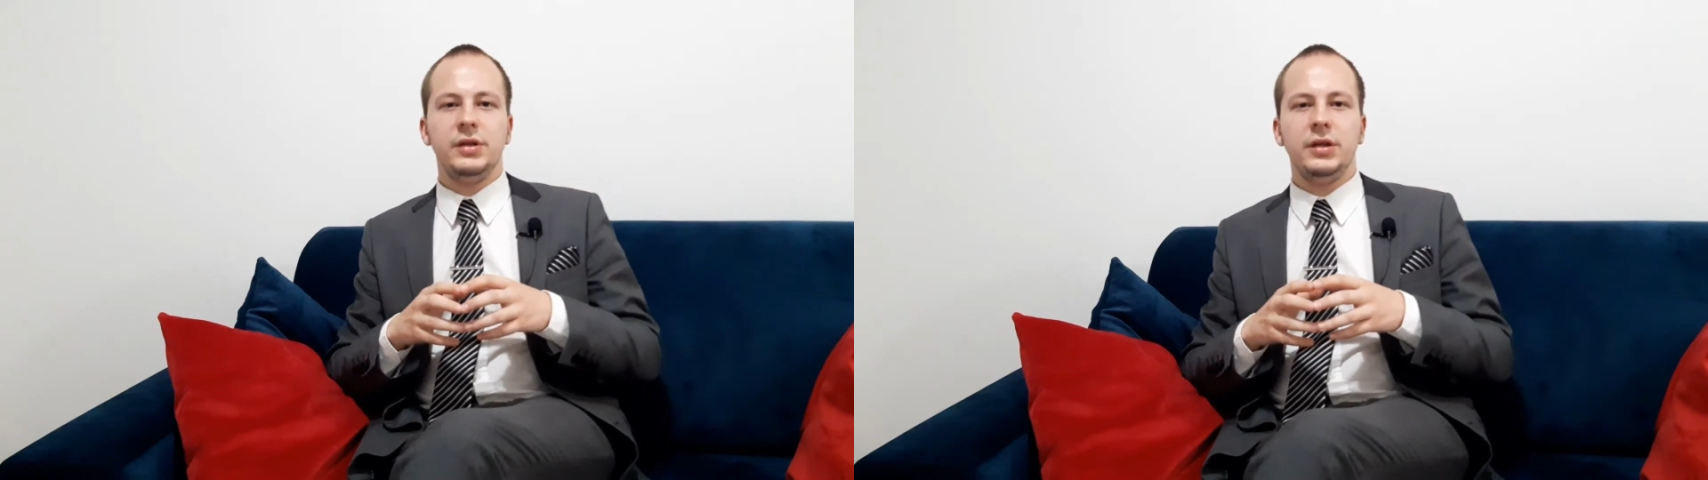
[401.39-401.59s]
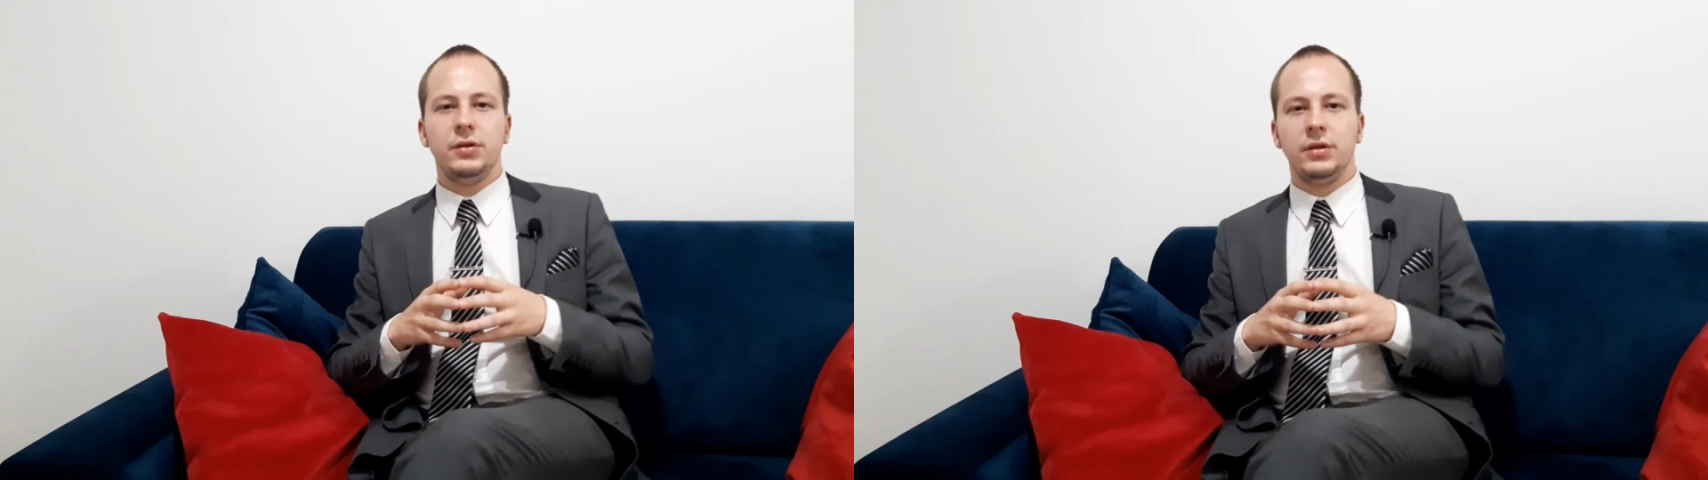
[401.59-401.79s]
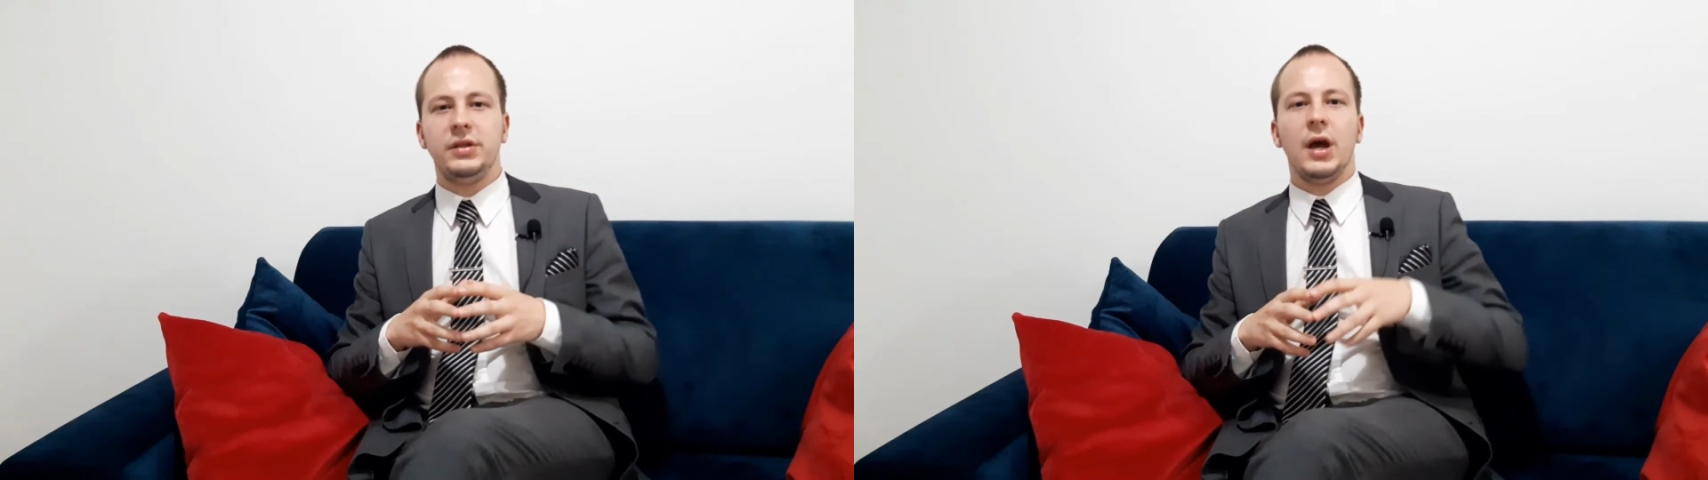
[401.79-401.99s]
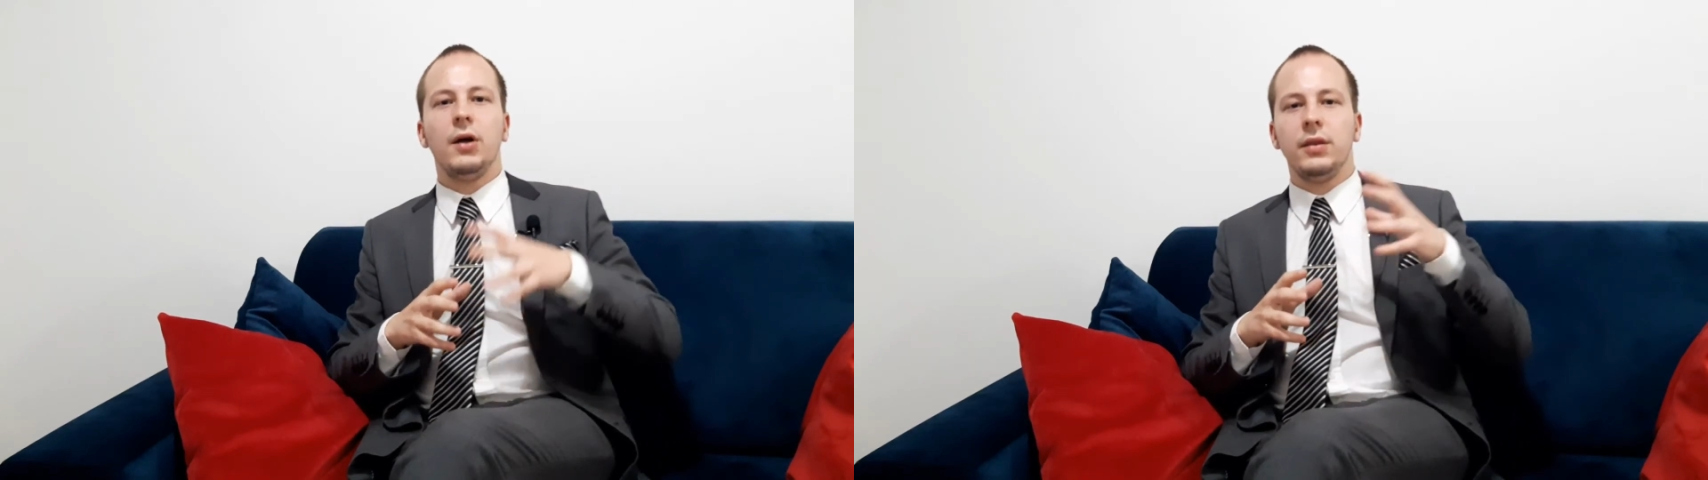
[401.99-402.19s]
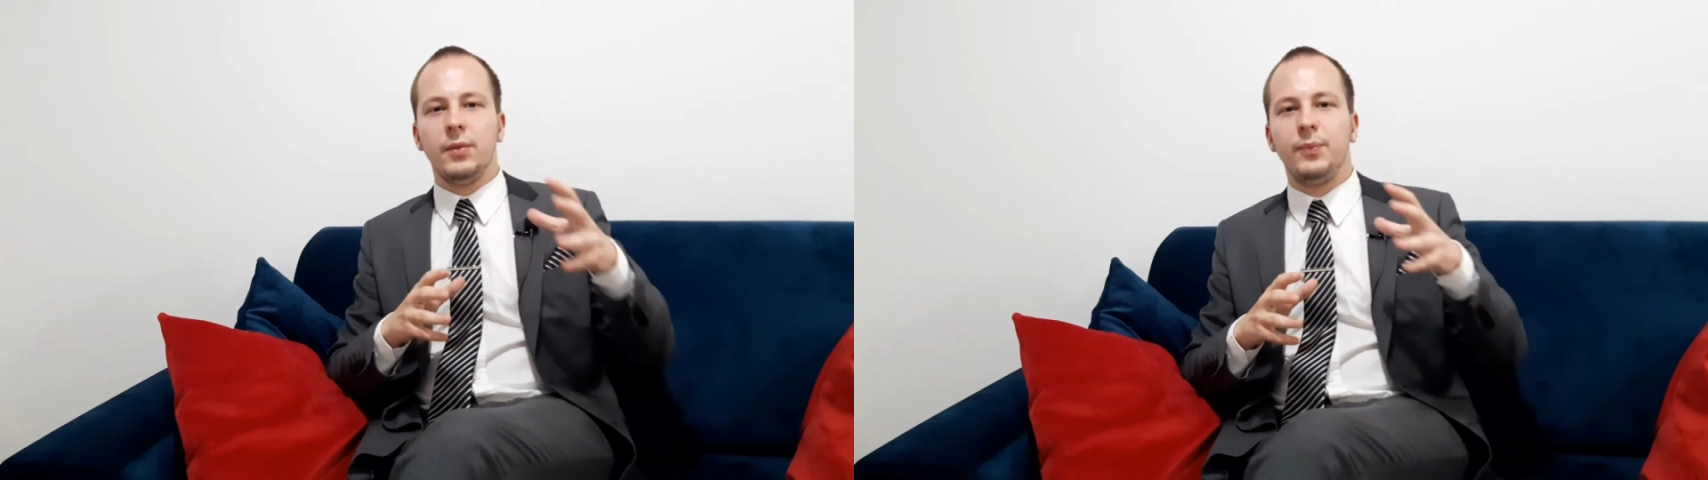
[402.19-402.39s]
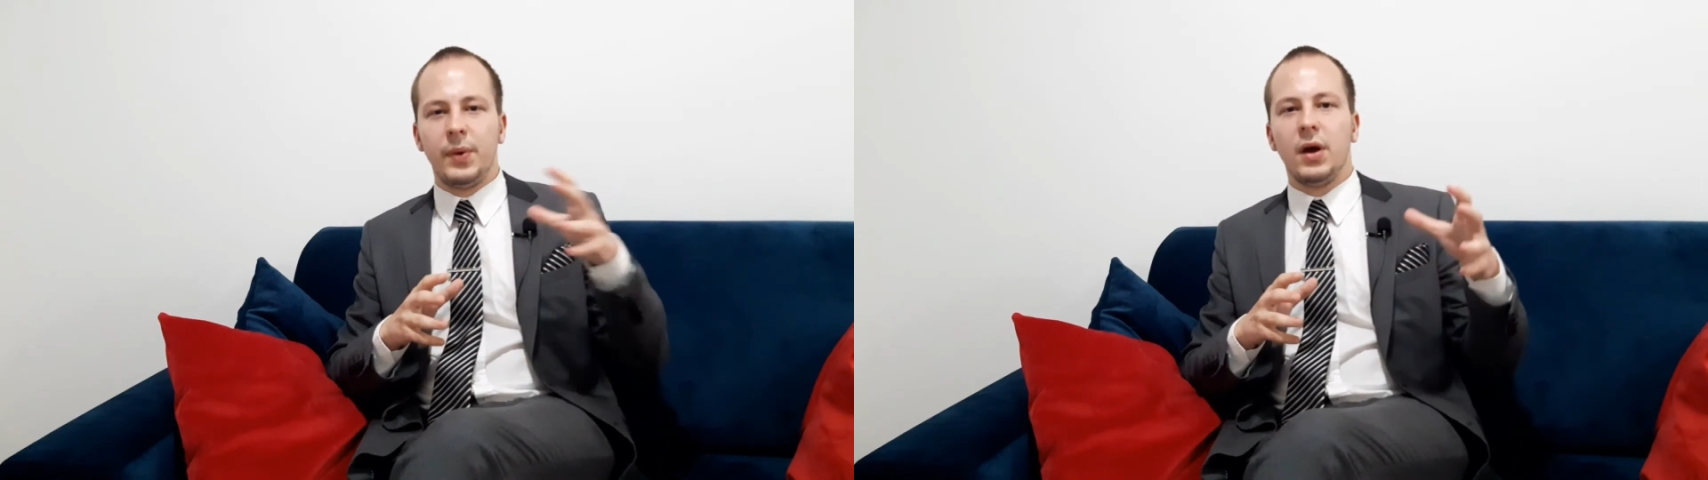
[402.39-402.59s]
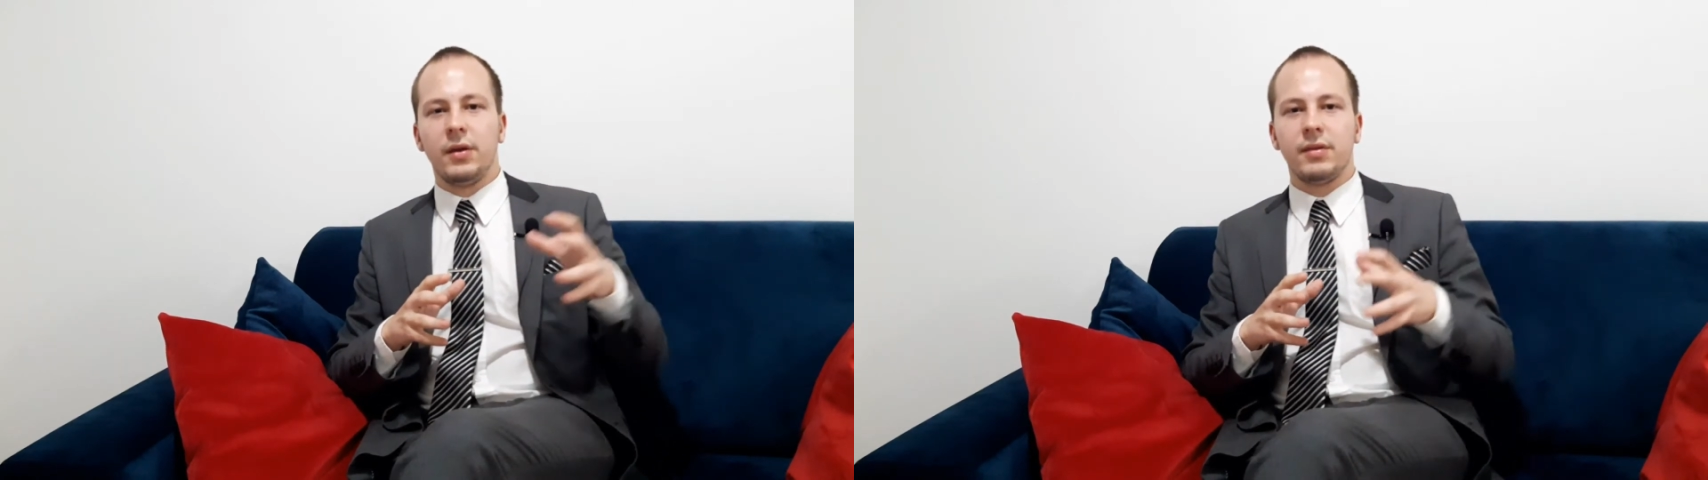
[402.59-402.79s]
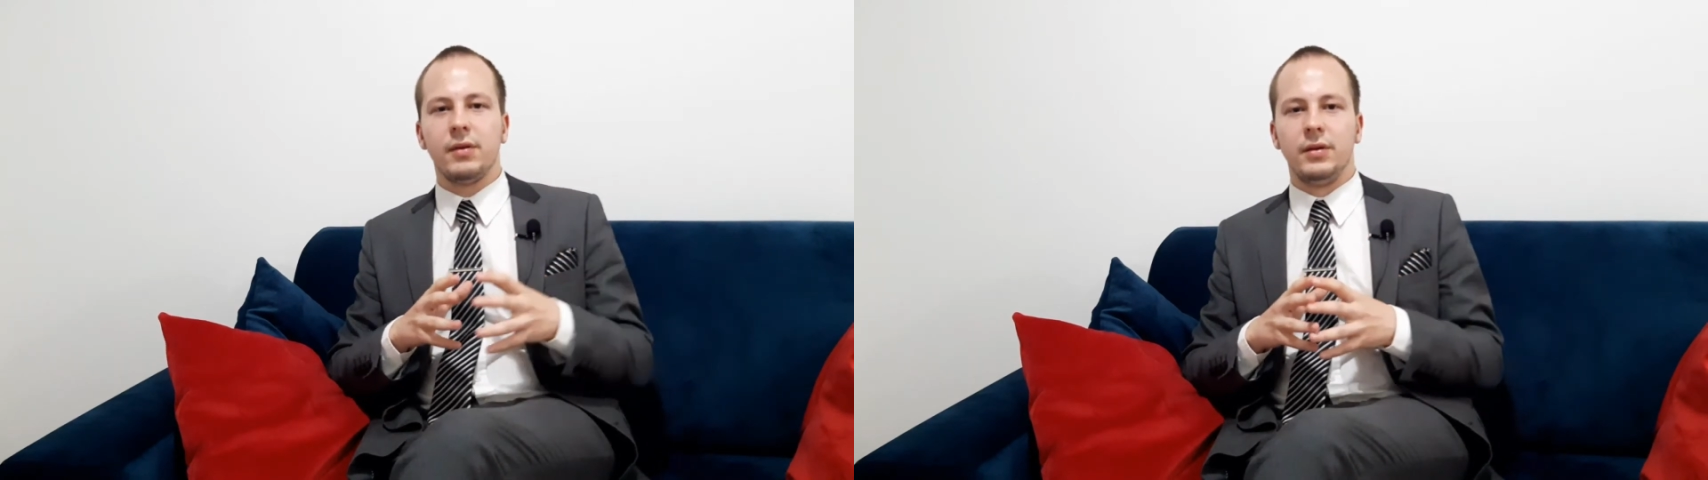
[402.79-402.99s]
need to tell the
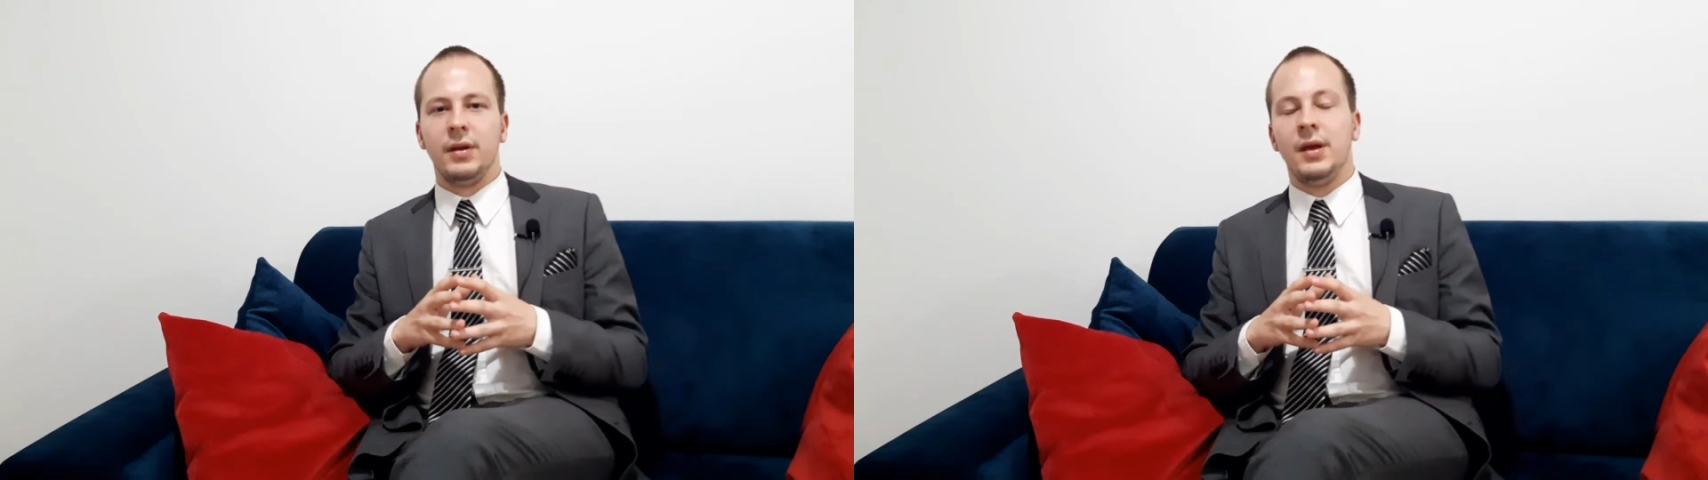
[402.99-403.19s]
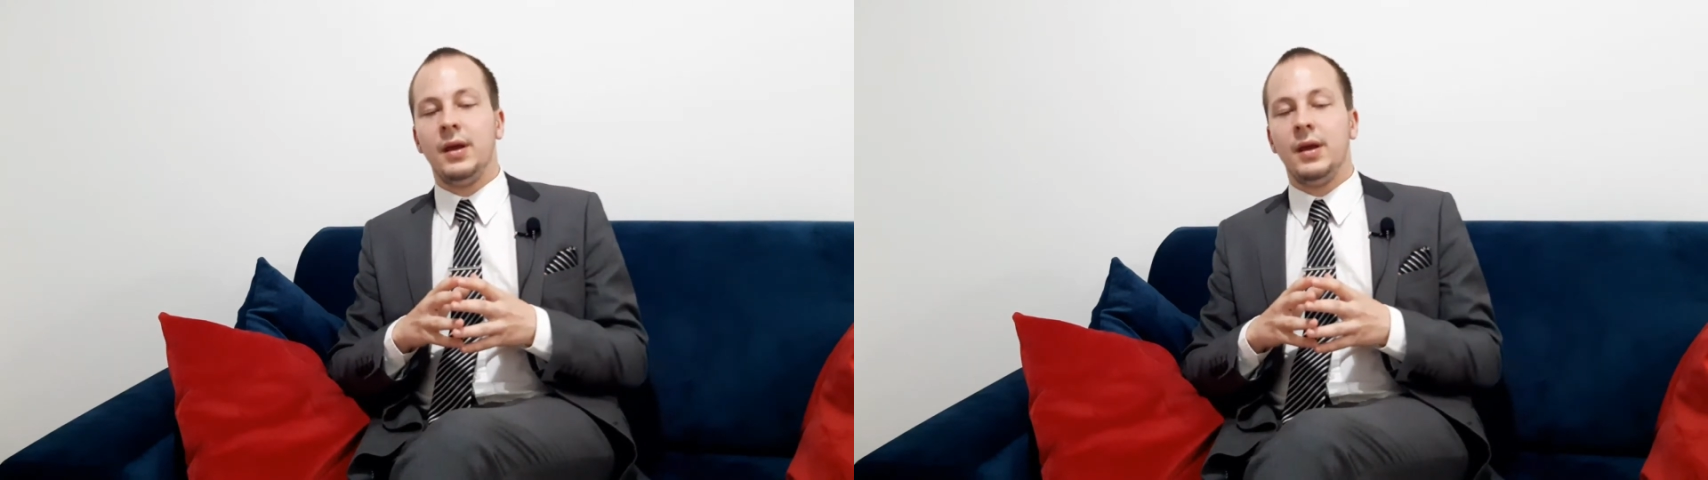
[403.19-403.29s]
person,